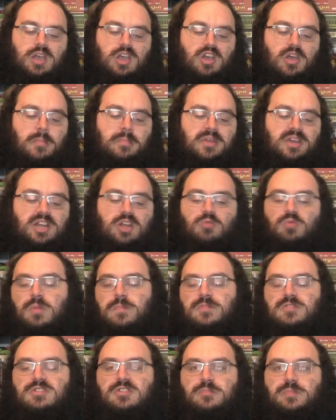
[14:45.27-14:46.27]
Oh, I'm going to
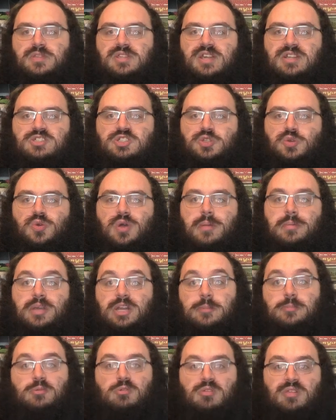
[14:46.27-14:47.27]
ripples of potential. I'm
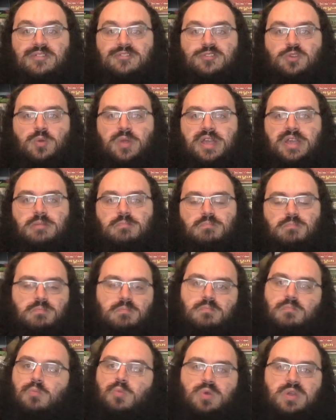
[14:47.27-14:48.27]
going to proliferate.
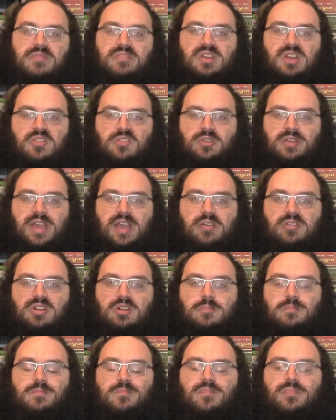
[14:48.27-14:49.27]
We'll give it another
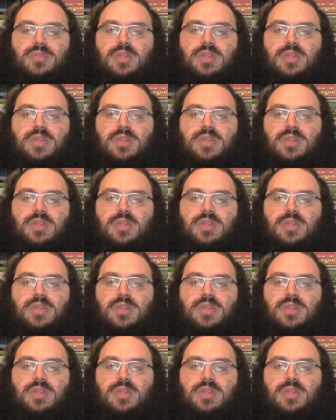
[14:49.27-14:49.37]
counter.